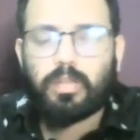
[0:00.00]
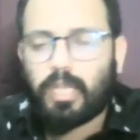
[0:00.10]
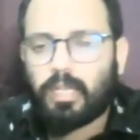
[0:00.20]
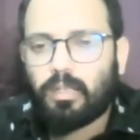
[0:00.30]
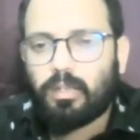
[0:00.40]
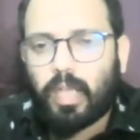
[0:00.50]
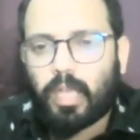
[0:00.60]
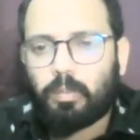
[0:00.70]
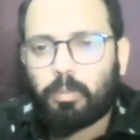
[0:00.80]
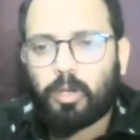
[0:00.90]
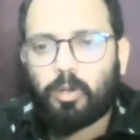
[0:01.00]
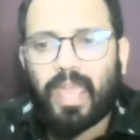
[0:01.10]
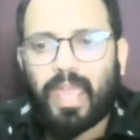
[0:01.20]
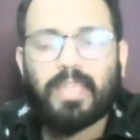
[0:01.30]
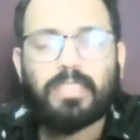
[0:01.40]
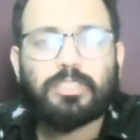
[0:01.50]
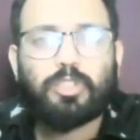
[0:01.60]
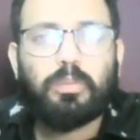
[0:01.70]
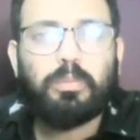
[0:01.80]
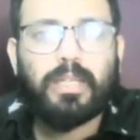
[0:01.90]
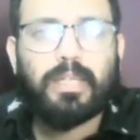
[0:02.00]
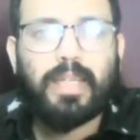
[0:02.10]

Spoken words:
Then enna pannom, A is soluble in